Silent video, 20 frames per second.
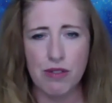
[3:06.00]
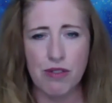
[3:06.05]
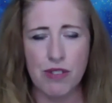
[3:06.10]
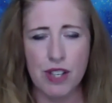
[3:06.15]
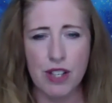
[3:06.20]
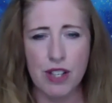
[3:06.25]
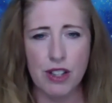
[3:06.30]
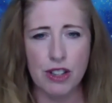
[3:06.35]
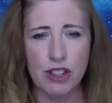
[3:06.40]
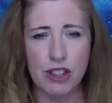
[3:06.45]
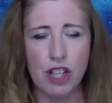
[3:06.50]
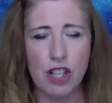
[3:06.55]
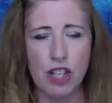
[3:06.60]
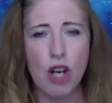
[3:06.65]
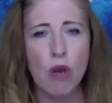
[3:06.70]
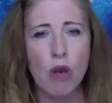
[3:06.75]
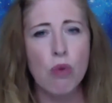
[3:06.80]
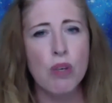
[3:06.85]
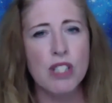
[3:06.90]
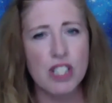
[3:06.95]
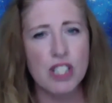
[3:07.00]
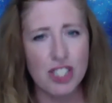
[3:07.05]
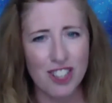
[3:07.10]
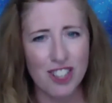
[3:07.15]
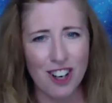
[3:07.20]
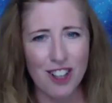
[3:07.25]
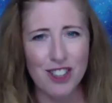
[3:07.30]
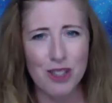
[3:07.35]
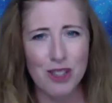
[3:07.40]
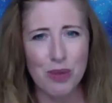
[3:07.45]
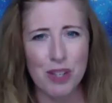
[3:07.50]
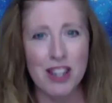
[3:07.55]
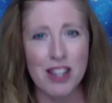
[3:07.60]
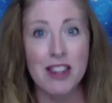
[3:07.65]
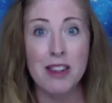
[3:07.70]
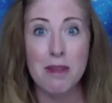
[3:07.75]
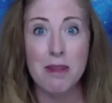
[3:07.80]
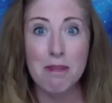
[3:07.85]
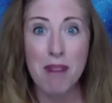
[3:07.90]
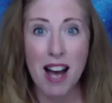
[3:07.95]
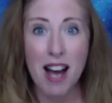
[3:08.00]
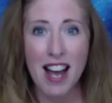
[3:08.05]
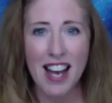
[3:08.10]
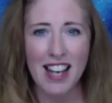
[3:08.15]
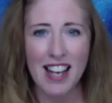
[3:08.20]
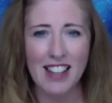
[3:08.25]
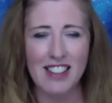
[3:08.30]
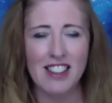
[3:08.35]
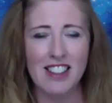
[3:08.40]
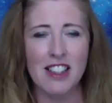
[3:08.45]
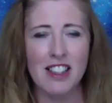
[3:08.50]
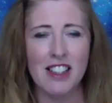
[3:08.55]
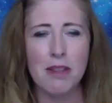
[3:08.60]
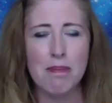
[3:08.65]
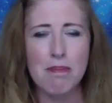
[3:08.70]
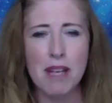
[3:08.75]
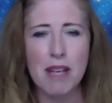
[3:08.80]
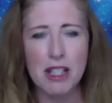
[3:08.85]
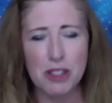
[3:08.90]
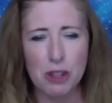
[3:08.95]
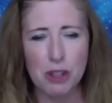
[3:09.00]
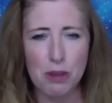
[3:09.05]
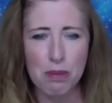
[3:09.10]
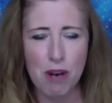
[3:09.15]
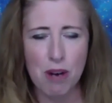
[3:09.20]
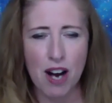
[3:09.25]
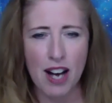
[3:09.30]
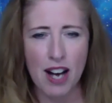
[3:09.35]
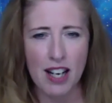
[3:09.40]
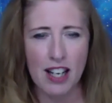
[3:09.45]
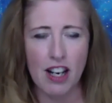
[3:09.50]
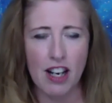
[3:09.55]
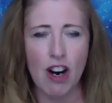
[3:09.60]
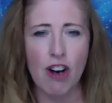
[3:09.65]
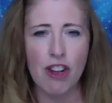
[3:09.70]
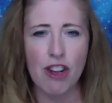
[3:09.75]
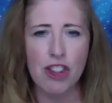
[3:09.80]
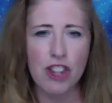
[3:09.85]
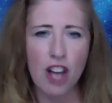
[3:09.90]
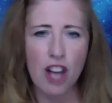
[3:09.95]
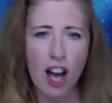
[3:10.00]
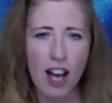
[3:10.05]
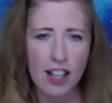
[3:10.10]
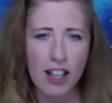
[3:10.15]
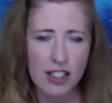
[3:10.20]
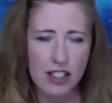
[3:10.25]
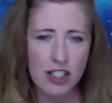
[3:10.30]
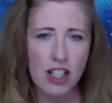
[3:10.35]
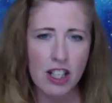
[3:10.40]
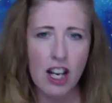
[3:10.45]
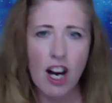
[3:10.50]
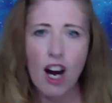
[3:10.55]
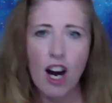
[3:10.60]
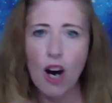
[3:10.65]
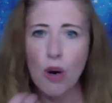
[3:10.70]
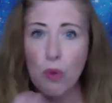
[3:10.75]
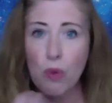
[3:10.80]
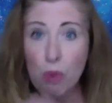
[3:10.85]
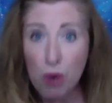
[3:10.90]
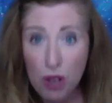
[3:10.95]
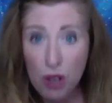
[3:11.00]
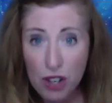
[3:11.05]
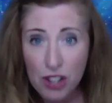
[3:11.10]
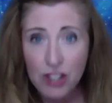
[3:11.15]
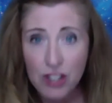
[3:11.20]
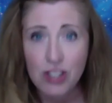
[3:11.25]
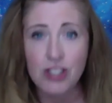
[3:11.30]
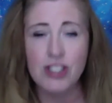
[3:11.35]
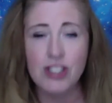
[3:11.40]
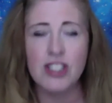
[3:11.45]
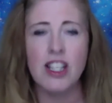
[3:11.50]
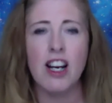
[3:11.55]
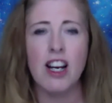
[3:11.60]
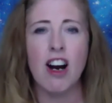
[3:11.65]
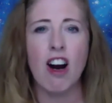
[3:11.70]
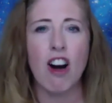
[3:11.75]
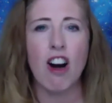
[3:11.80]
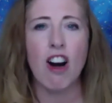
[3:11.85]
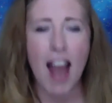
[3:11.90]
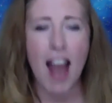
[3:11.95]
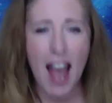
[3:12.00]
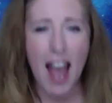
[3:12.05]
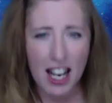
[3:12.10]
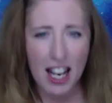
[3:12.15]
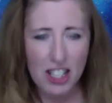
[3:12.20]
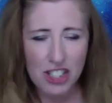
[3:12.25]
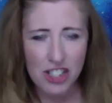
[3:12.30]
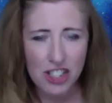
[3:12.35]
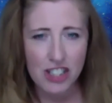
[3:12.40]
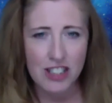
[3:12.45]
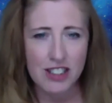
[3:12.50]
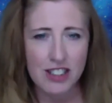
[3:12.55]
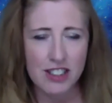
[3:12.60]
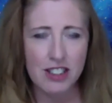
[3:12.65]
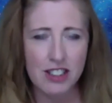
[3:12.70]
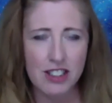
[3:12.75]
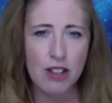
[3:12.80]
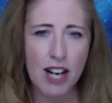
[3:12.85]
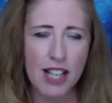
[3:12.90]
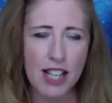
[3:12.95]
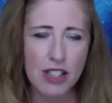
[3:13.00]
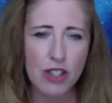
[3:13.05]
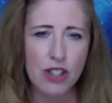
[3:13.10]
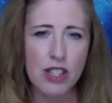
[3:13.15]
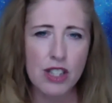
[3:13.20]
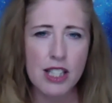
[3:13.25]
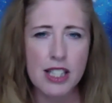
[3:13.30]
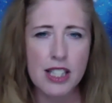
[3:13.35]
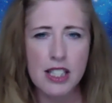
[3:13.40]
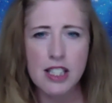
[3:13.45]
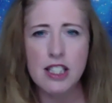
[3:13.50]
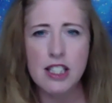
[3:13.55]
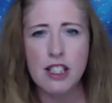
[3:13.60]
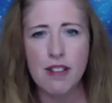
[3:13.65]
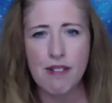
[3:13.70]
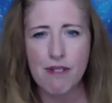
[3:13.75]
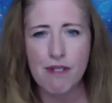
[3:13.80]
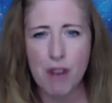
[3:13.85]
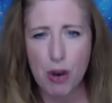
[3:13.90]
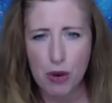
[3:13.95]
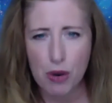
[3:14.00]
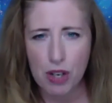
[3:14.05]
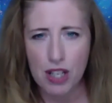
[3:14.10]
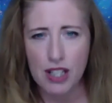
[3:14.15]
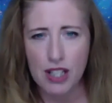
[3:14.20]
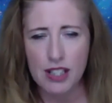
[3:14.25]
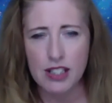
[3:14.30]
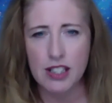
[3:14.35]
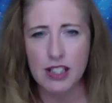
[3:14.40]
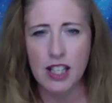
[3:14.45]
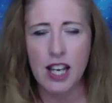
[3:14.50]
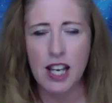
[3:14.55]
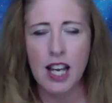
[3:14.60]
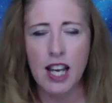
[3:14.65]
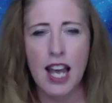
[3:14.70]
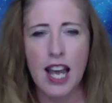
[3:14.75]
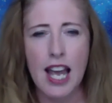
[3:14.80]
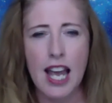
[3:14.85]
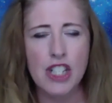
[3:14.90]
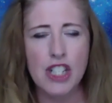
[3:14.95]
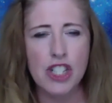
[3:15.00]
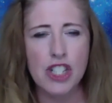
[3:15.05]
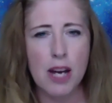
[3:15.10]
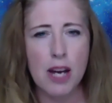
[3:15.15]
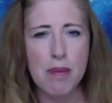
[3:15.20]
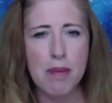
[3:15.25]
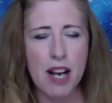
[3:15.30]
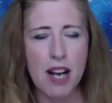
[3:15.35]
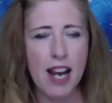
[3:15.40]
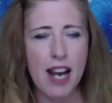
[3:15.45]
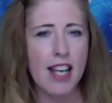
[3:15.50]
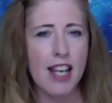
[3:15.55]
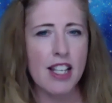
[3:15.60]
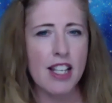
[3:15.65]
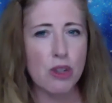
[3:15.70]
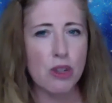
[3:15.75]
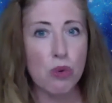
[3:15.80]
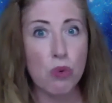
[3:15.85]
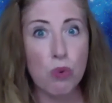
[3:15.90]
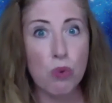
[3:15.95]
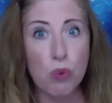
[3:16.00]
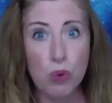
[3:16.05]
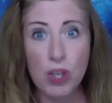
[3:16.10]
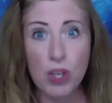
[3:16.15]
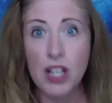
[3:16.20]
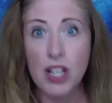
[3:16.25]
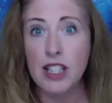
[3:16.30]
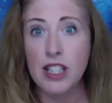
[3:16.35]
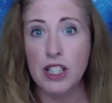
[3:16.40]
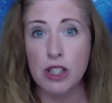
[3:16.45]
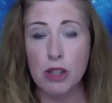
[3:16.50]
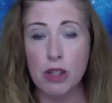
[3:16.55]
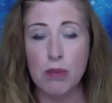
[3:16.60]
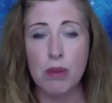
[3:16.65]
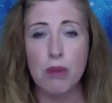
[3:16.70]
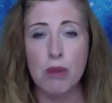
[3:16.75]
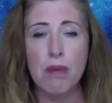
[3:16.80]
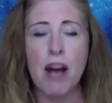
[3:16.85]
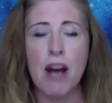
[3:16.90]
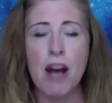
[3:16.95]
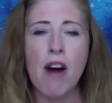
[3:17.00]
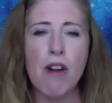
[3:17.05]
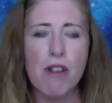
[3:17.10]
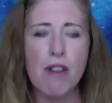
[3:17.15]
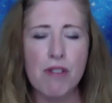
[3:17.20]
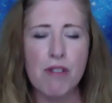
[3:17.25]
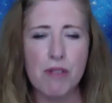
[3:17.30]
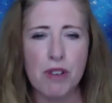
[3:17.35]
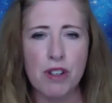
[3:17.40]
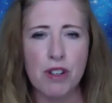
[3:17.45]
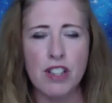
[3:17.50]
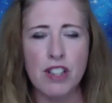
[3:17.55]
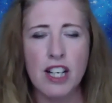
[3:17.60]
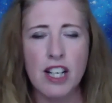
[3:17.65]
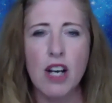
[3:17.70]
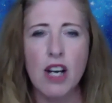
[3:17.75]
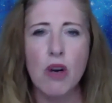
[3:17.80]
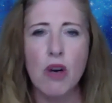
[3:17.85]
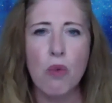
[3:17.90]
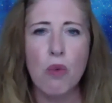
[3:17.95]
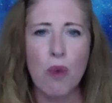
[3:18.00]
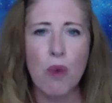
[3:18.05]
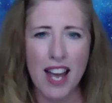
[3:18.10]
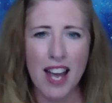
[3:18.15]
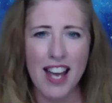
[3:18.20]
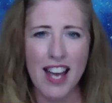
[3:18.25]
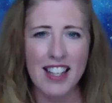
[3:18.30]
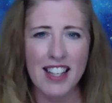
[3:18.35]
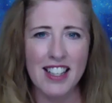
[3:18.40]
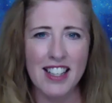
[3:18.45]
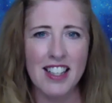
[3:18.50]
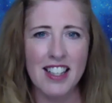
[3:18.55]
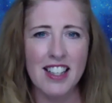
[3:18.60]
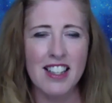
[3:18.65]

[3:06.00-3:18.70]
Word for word: field, which starts with the mind, the mental body, our thoughts, our words, our actions, right? So, this is the focus. And Gemini is really super powerful when